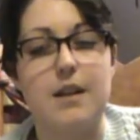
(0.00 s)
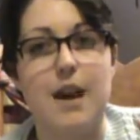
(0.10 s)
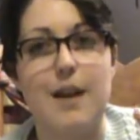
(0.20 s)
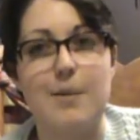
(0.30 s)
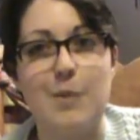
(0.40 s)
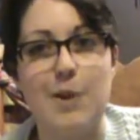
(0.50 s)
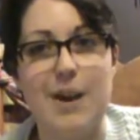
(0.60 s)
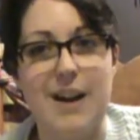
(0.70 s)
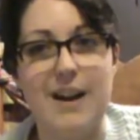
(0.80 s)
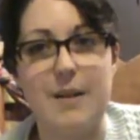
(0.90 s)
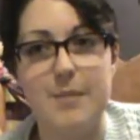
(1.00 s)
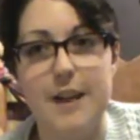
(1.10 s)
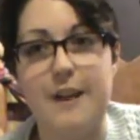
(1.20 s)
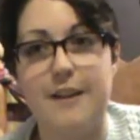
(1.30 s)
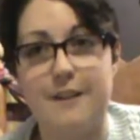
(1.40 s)
I am not a
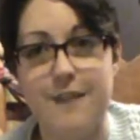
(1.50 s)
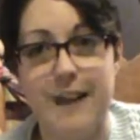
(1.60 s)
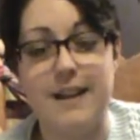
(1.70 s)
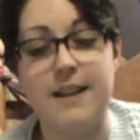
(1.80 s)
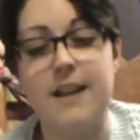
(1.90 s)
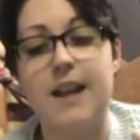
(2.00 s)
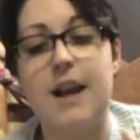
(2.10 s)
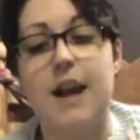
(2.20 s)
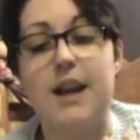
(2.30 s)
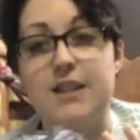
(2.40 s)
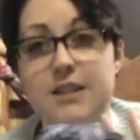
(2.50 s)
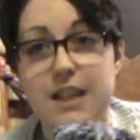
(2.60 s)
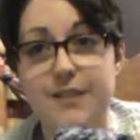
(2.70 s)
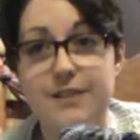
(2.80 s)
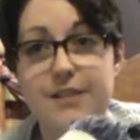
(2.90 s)
big fan. I
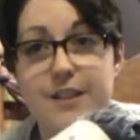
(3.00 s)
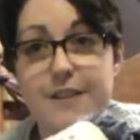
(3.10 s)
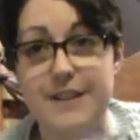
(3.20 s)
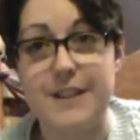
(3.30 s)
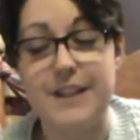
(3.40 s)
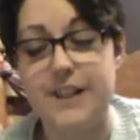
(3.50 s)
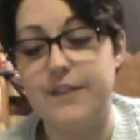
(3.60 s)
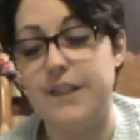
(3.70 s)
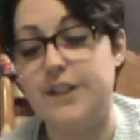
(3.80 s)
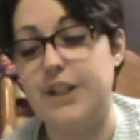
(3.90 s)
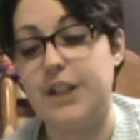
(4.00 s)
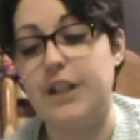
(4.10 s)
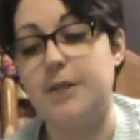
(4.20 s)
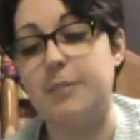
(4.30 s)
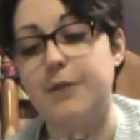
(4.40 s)
love the feeling of this
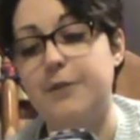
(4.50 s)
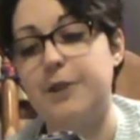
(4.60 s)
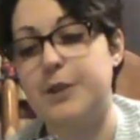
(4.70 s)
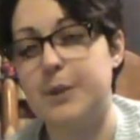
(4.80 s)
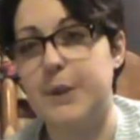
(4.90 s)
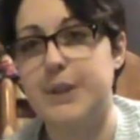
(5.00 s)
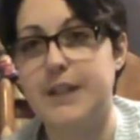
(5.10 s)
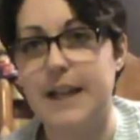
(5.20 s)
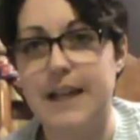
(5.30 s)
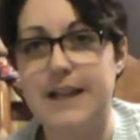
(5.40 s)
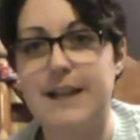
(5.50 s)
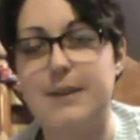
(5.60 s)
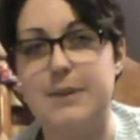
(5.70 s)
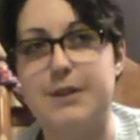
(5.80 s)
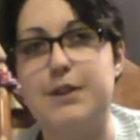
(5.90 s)
yarn, but for crocheting,
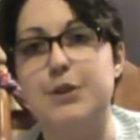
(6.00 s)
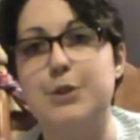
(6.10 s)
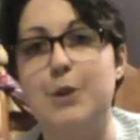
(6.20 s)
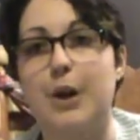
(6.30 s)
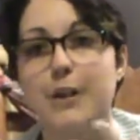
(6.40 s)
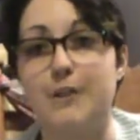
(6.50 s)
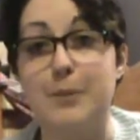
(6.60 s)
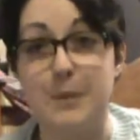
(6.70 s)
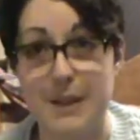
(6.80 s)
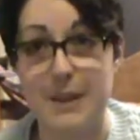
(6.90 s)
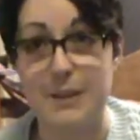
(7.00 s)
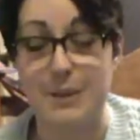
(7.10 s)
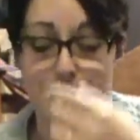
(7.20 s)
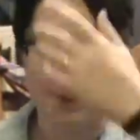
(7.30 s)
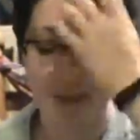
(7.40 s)
it was just too hard for me to
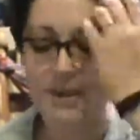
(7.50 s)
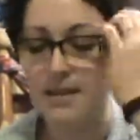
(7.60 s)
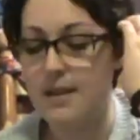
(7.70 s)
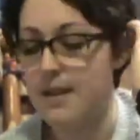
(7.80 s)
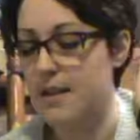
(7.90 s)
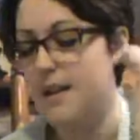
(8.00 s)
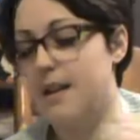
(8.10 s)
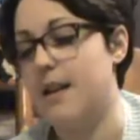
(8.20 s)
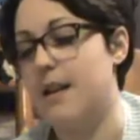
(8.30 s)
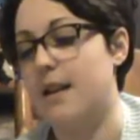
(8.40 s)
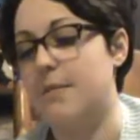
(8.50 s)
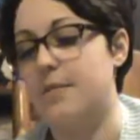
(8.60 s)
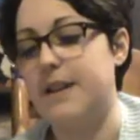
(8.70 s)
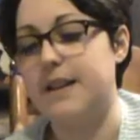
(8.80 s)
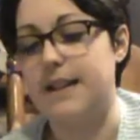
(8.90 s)
work with
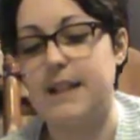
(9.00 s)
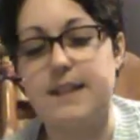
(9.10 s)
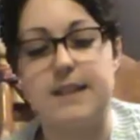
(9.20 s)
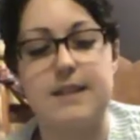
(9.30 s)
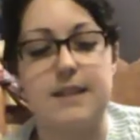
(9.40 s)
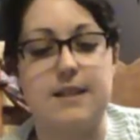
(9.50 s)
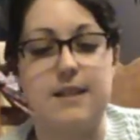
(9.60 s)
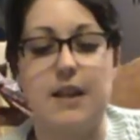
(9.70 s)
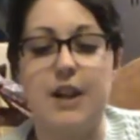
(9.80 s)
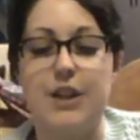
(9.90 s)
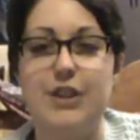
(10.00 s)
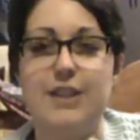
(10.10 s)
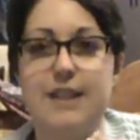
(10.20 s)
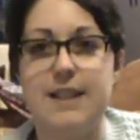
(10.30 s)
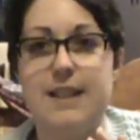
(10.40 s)
because I
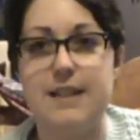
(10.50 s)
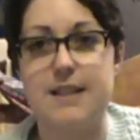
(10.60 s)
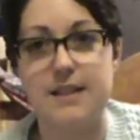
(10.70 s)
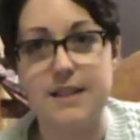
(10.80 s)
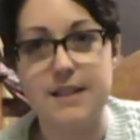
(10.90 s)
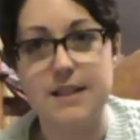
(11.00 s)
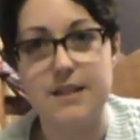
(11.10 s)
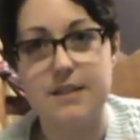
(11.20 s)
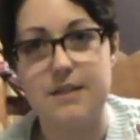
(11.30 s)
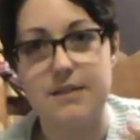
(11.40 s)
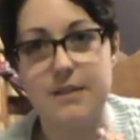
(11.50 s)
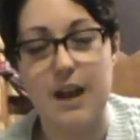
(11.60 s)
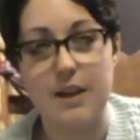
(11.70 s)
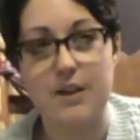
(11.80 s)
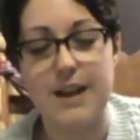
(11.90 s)
couldn't see the stitches
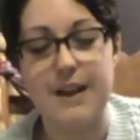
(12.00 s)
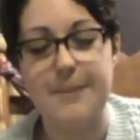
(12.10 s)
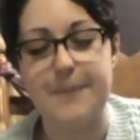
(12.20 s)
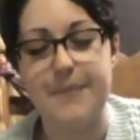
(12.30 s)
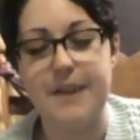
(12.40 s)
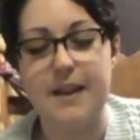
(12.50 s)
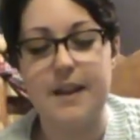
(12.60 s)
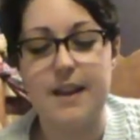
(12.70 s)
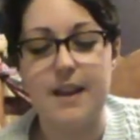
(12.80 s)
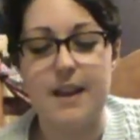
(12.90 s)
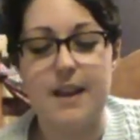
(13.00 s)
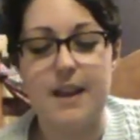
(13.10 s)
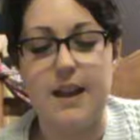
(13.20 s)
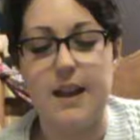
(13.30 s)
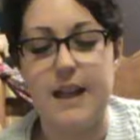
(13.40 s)
that great,
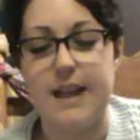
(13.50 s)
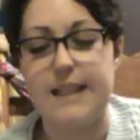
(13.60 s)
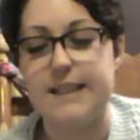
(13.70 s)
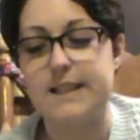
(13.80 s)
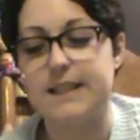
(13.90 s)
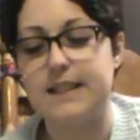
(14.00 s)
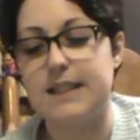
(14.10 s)
and